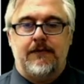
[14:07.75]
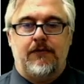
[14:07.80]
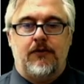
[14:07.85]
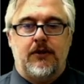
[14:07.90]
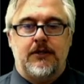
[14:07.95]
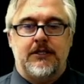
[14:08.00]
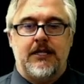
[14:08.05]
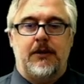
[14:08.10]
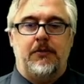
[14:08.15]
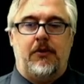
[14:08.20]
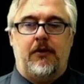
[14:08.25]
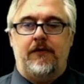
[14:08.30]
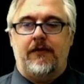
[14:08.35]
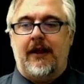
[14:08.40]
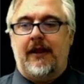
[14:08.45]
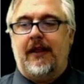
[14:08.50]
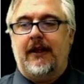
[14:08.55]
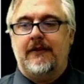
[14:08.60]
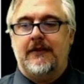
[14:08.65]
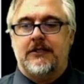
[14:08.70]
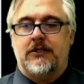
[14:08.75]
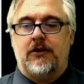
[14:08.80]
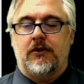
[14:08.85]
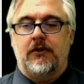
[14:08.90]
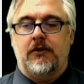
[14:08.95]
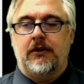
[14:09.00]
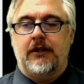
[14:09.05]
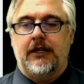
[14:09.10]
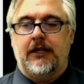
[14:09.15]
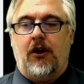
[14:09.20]
For example, if I like this
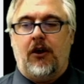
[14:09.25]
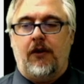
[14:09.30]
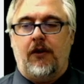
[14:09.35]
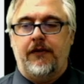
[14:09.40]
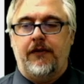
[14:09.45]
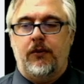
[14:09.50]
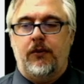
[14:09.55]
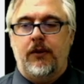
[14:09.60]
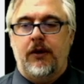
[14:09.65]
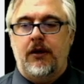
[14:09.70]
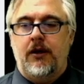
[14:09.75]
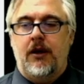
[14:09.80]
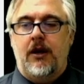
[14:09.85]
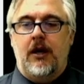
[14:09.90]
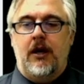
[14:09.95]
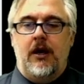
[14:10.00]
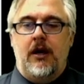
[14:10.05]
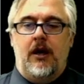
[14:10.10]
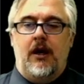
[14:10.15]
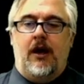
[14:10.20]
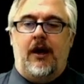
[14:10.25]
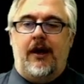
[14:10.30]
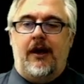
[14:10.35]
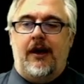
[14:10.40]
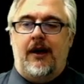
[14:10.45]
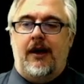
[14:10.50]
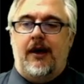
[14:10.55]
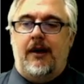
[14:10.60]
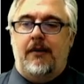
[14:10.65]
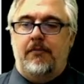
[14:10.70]
early coffee one,
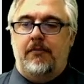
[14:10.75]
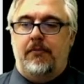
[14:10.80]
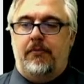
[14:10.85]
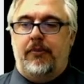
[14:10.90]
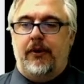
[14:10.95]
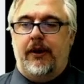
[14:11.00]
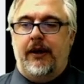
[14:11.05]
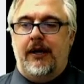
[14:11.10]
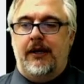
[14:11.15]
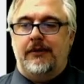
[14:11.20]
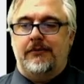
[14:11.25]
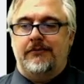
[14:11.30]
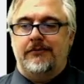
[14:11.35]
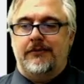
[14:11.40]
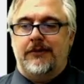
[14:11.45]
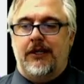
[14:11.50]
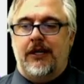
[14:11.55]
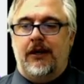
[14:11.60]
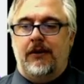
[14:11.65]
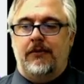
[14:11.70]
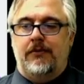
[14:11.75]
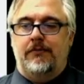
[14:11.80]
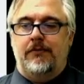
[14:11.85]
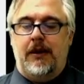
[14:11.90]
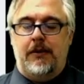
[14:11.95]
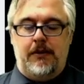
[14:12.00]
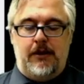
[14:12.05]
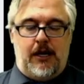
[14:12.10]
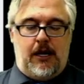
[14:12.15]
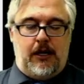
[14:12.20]
but
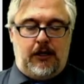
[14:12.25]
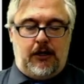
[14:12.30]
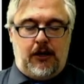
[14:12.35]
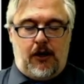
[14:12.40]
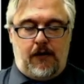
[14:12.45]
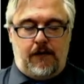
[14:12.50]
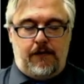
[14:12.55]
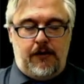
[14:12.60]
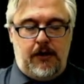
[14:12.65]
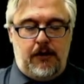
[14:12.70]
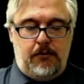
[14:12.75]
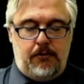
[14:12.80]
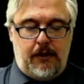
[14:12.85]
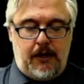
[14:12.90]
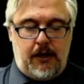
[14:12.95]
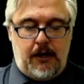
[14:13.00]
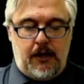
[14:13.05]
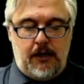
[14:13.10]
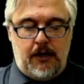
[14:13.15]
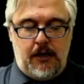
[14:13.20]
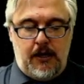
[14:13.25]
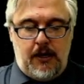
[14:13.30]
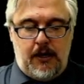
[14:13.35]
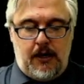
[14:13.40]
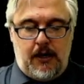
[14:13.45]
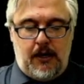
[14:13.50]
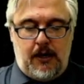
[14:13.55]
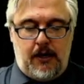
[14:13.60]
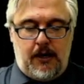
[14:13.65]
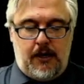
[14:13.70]
maybe not coffee, but
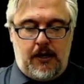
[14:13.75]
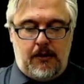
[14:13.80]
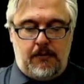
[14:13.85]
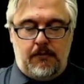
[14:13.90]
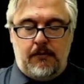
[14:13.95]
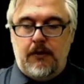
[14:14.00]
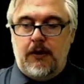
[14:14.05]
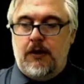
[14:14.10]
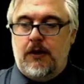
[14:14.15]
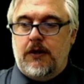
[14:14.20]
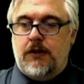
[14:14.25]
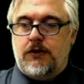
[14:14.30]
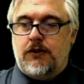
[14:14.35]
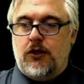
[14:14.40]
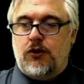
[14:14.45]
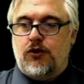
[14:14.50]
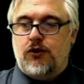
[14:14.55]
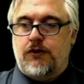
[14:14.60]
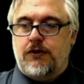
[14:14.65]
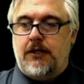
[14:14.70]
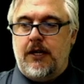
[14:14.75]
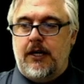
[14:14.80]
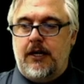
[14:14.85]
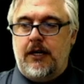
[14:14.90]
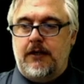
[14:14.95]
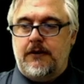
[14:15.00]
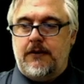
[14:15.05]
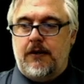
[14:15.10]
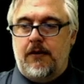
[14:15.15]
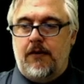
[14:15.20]
social
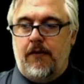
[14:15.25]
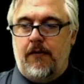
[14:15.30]
studies,